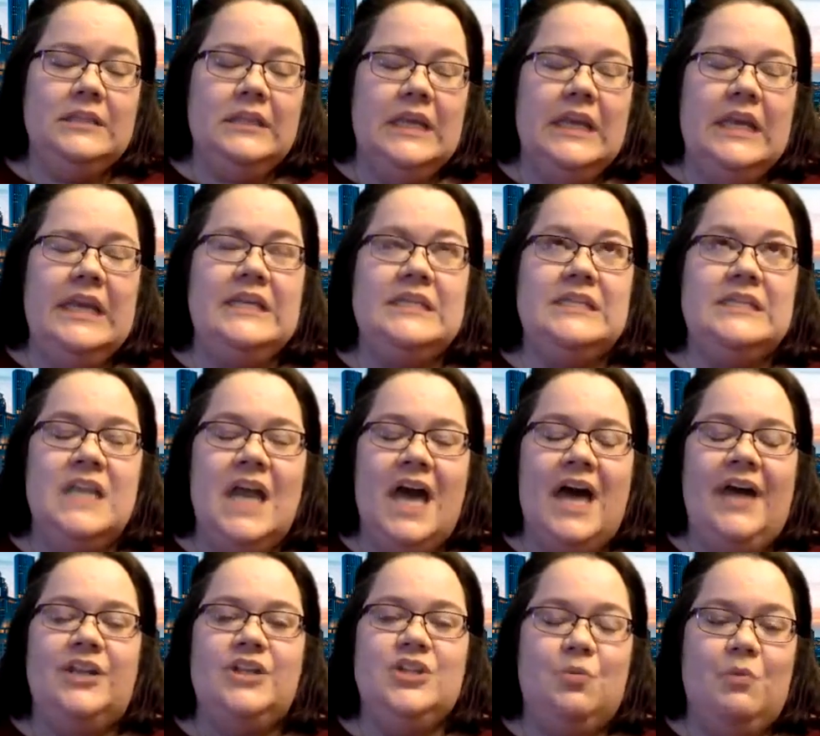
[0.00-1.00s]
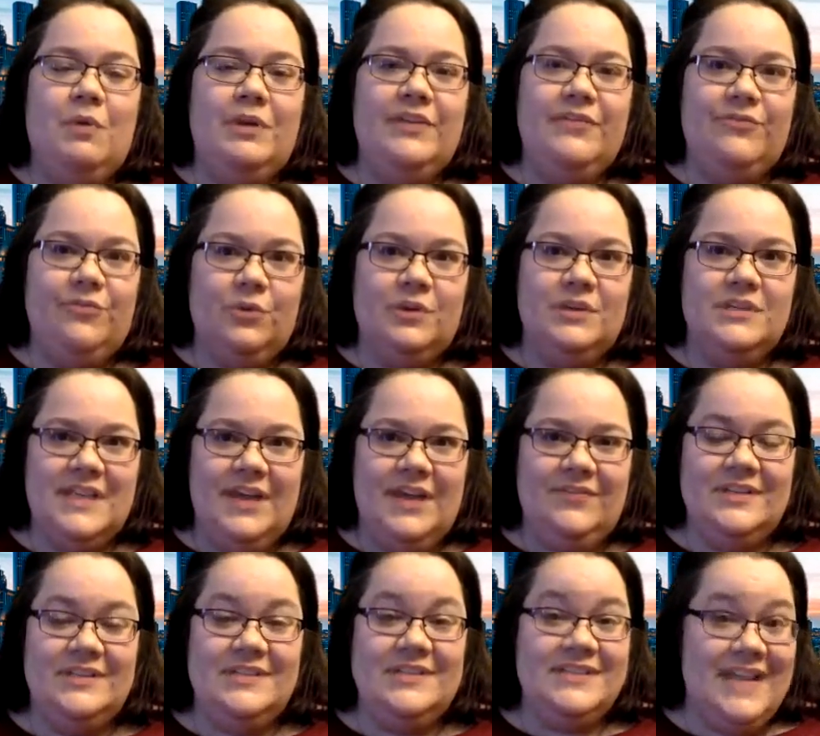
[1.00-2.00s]
It is not a
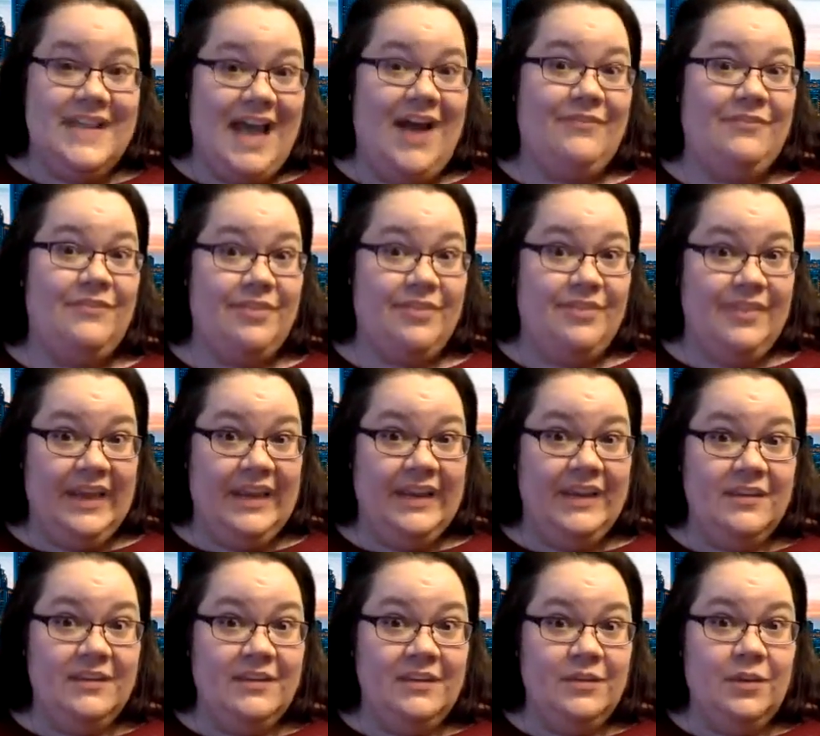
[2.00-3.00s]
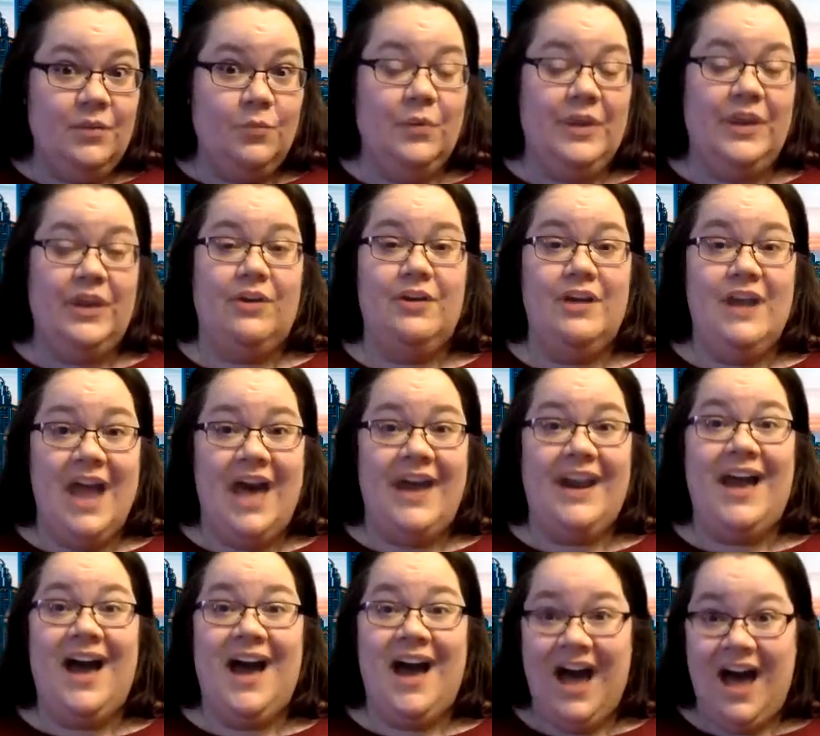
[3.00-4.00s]
24/7 staffed thing. We are not a
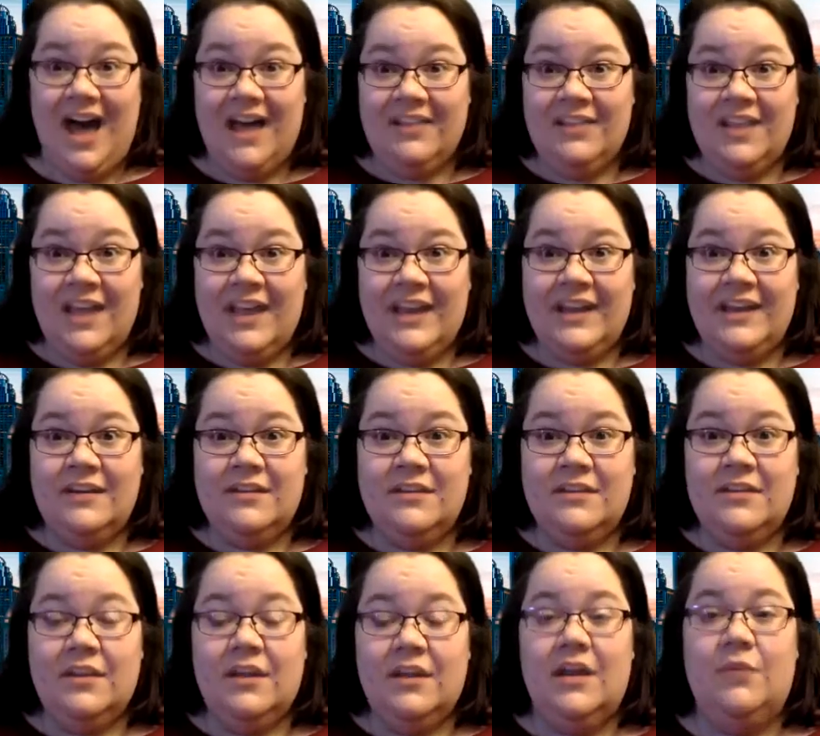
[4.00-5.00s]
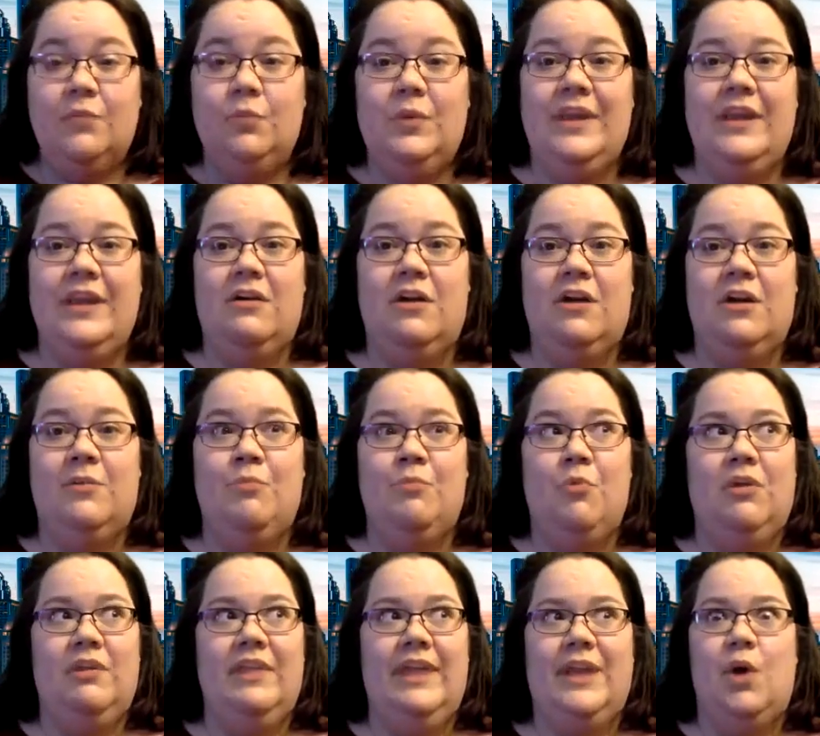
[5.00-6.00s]
hotline. We are
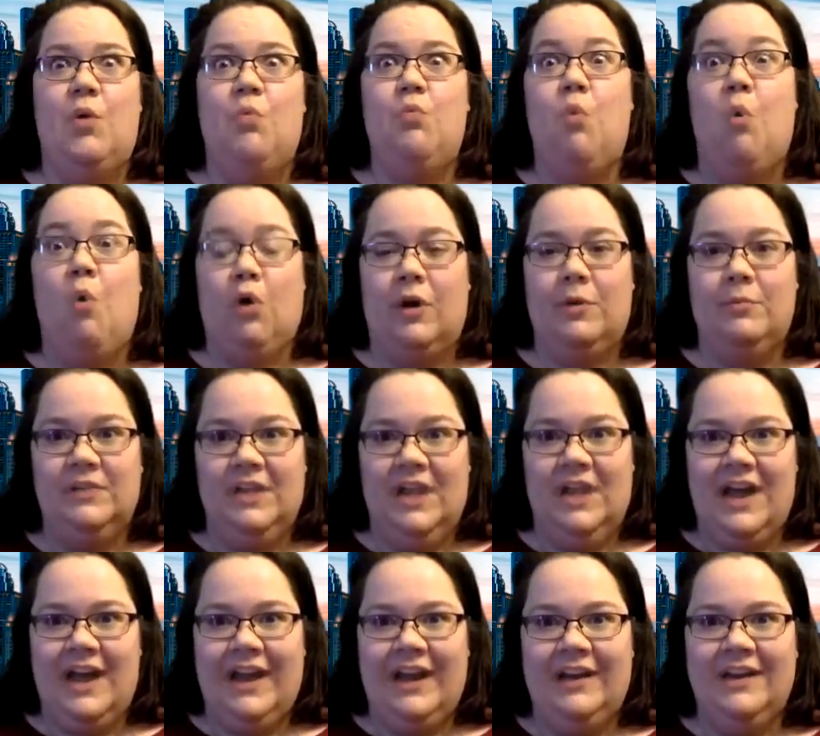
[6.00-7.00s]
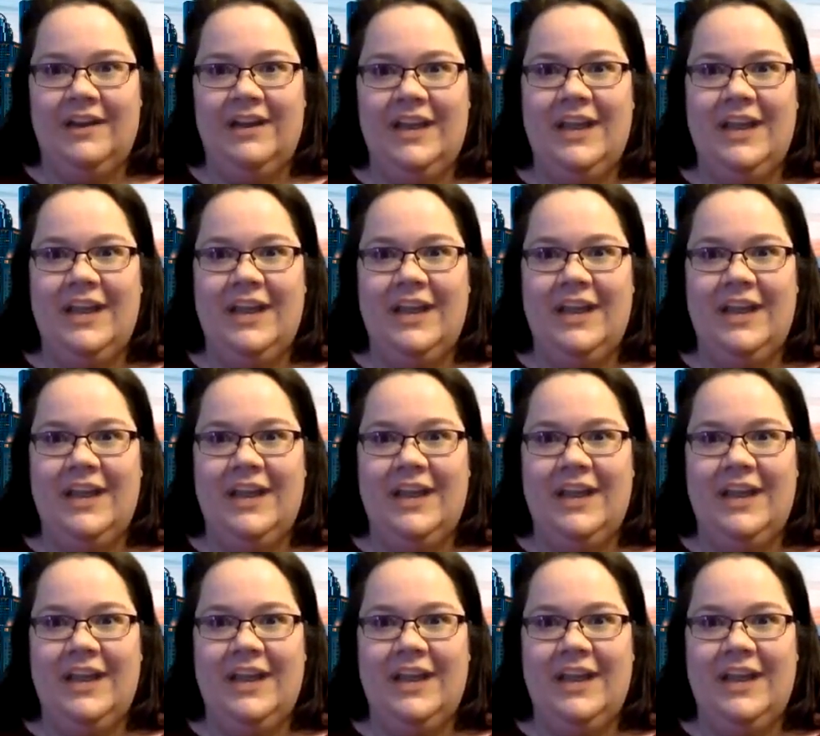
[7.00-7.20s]
more like a warm line.